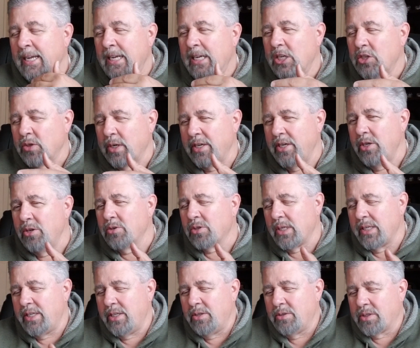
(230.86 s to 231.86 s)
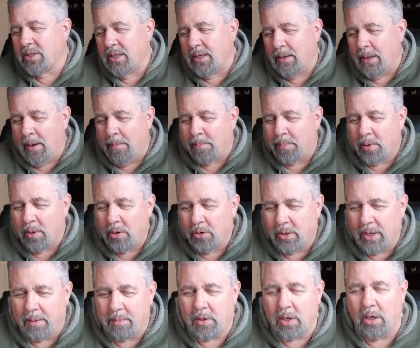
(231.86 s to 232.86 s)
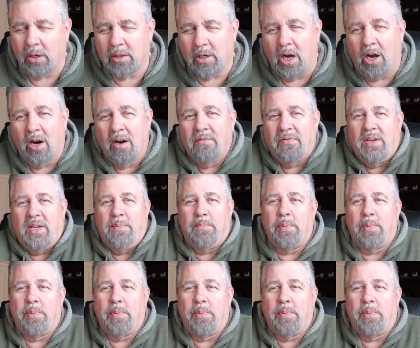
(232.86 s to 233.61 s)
So I usually use a program called RV